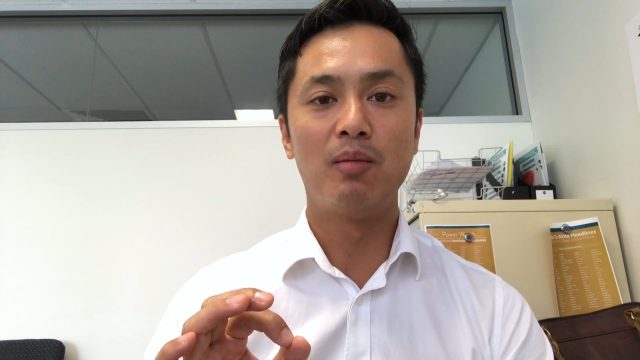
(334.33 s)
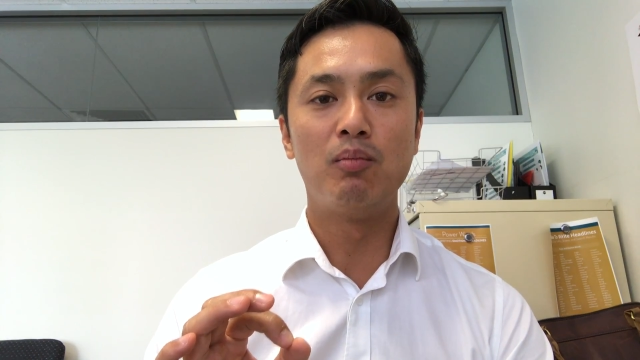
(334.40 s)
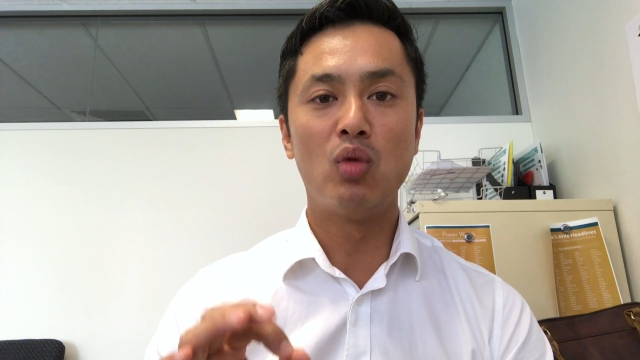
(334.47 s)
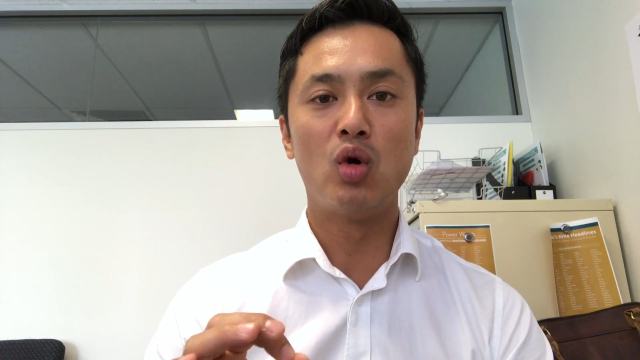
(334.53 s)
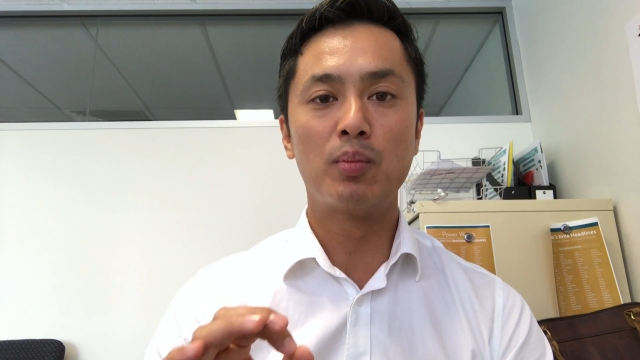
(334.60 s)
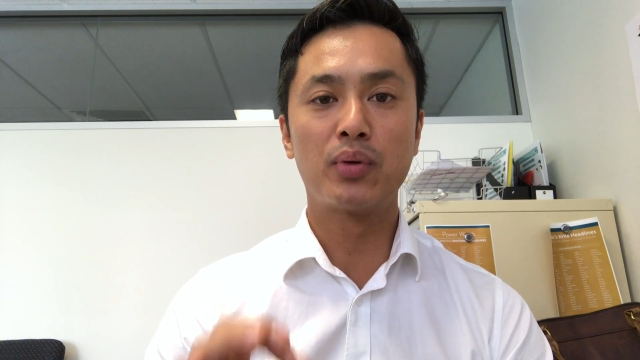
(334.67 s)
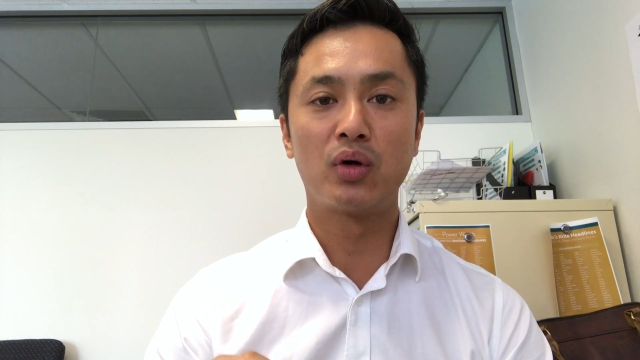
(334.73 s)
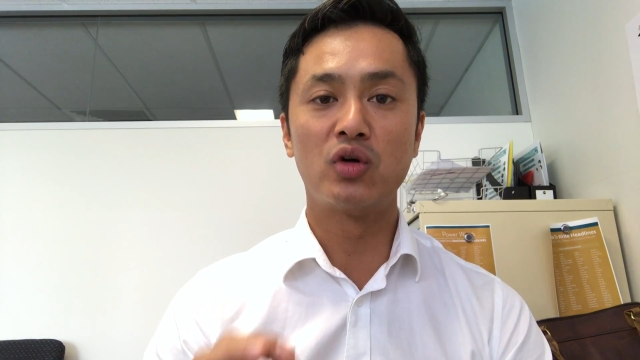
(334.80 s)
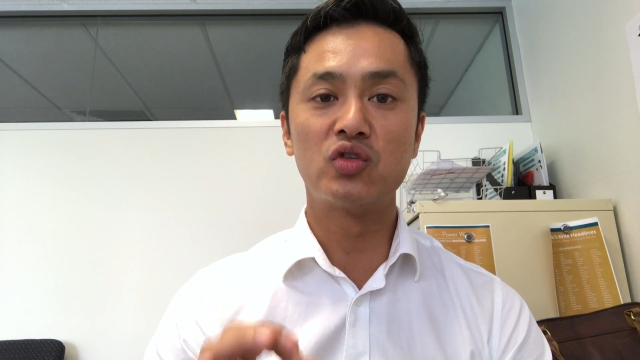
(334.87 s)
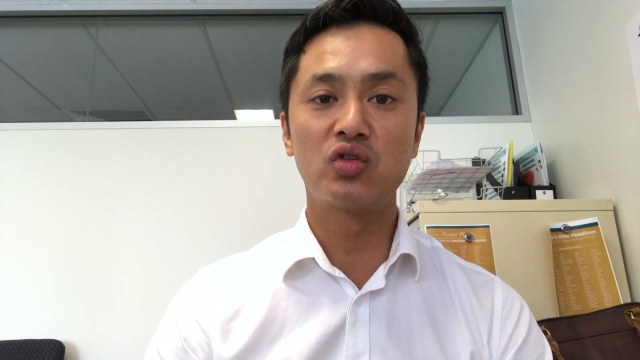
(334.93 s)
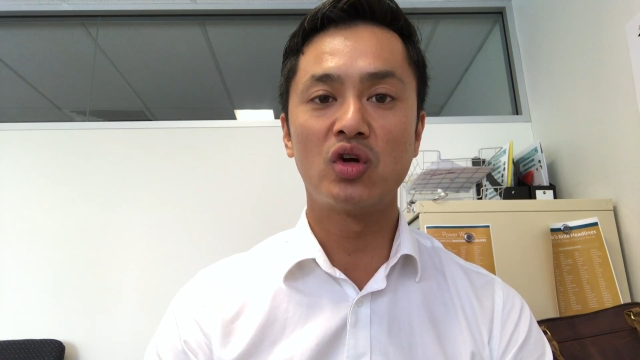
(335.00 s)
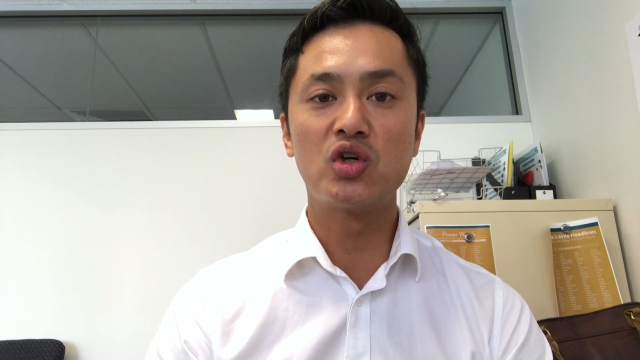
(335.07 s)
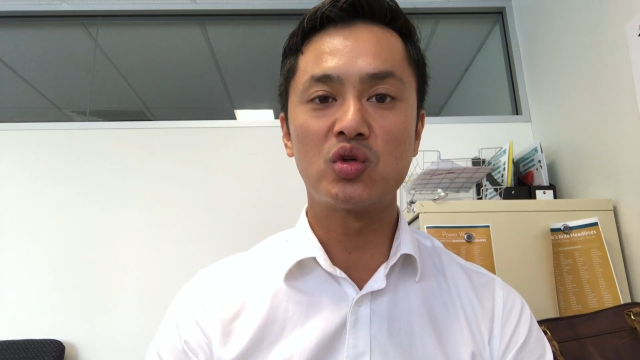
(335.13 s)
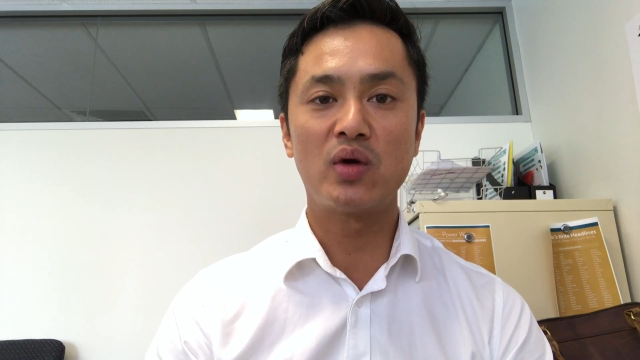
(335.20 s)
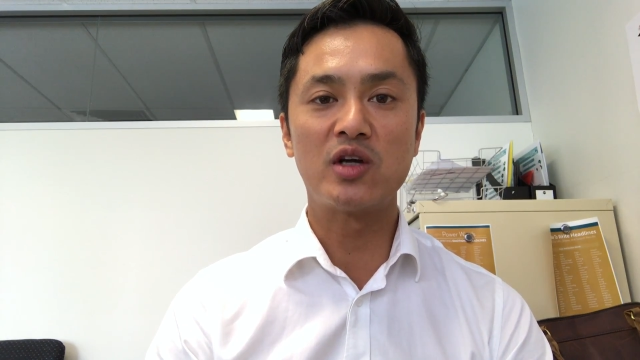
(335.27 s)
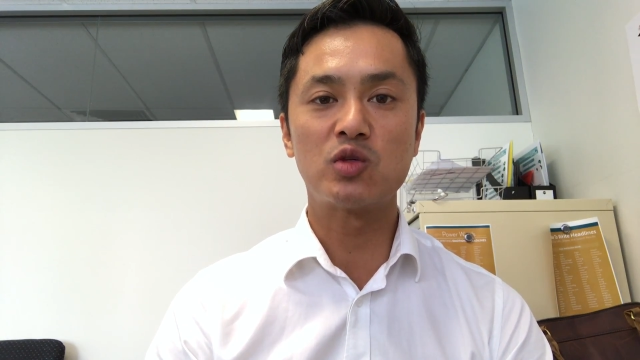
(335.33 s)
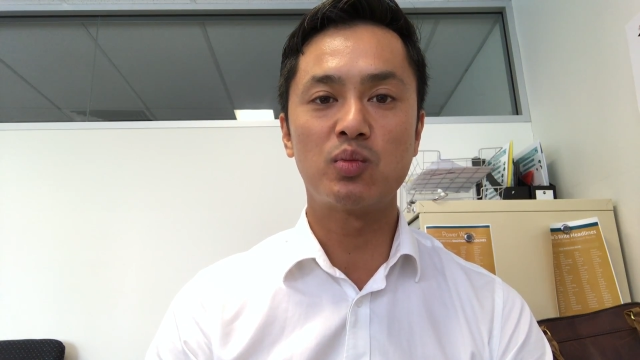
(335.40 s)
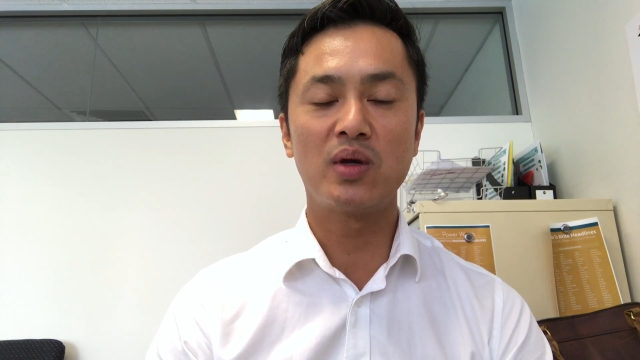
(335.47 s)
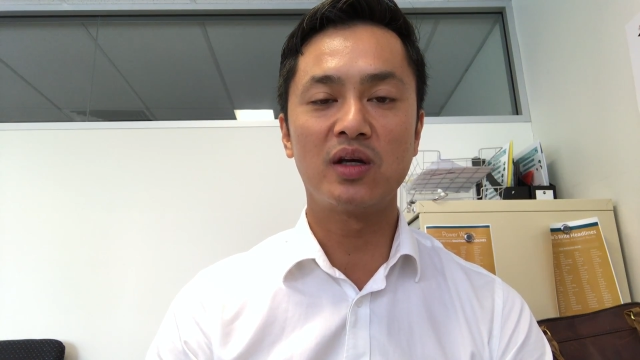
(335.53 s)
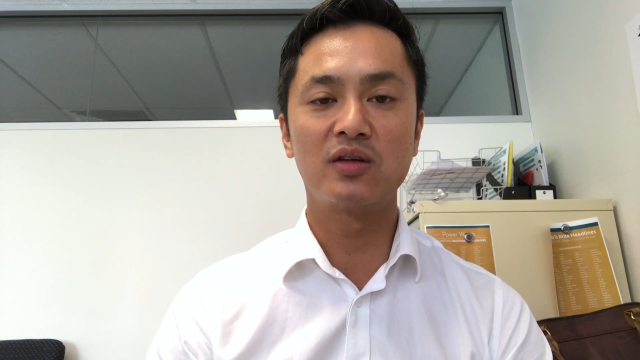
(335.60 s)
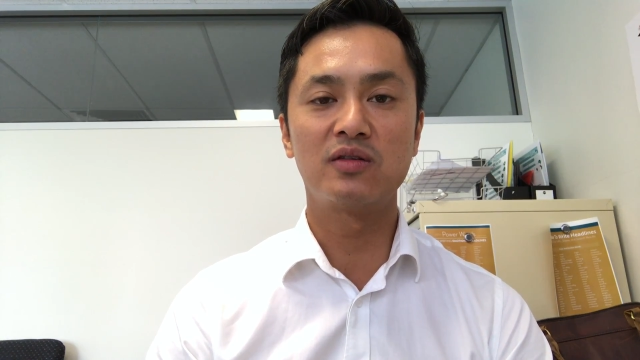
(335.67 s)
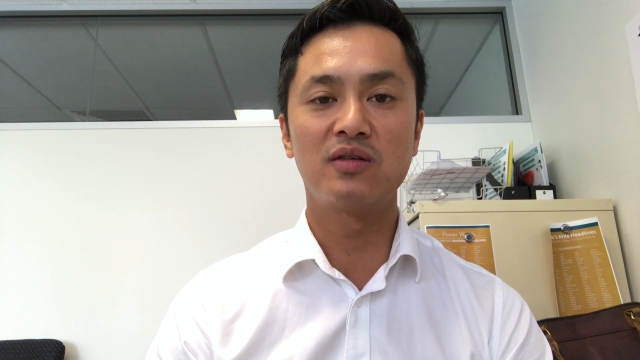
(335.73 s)
more pro-social
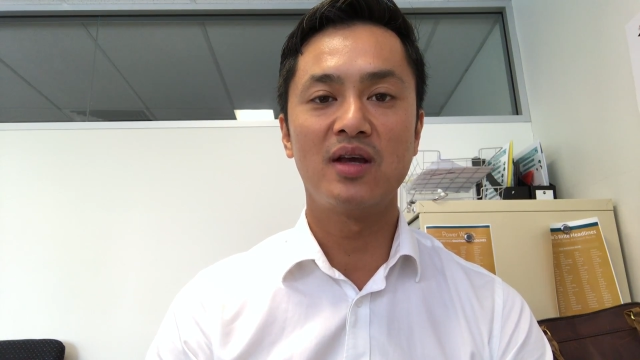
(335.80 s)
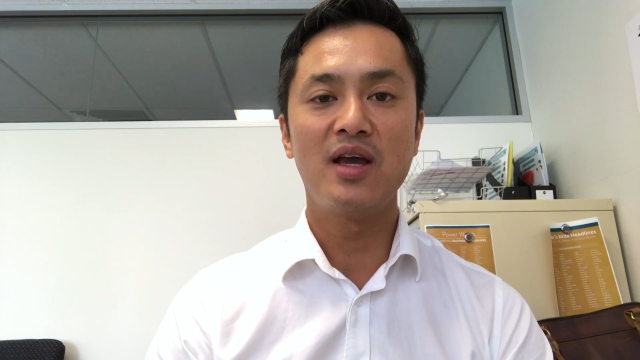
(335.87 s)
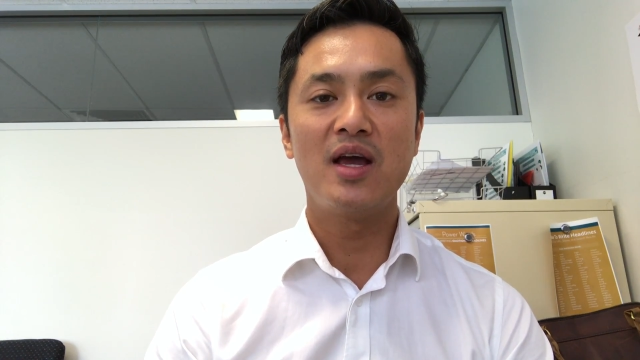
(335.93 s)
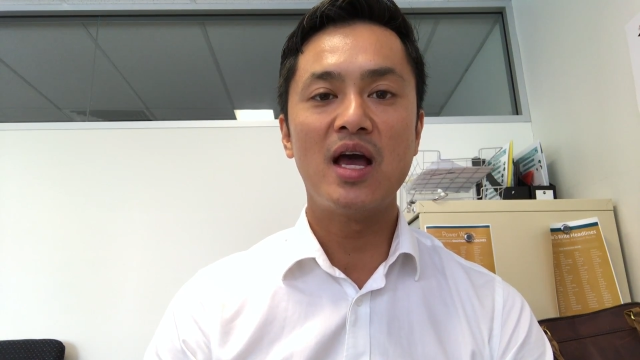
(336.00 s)
aspects,